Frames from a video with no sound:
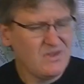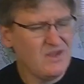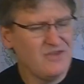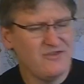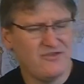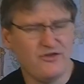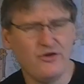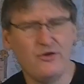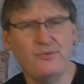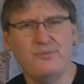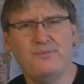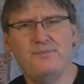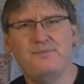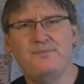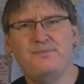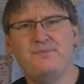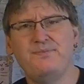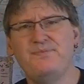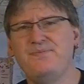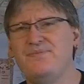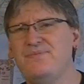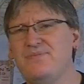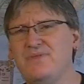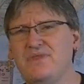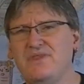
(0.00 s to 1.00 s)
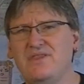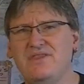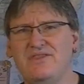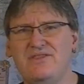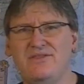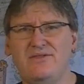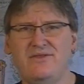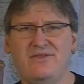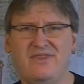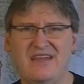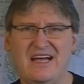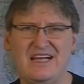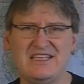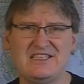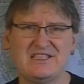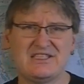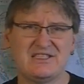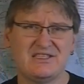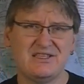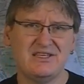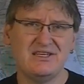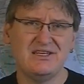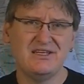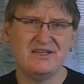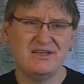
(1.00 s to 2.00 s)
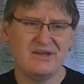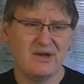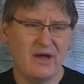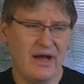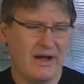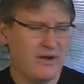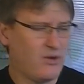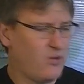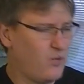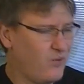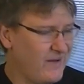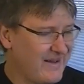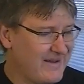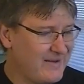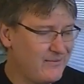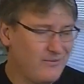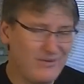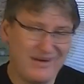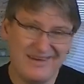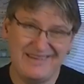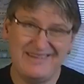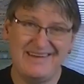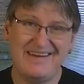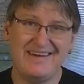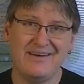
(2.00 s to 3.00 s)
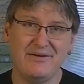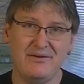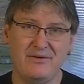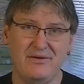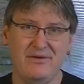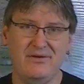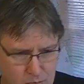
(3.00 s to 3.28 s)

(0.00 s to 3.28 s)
so that's a quick rundown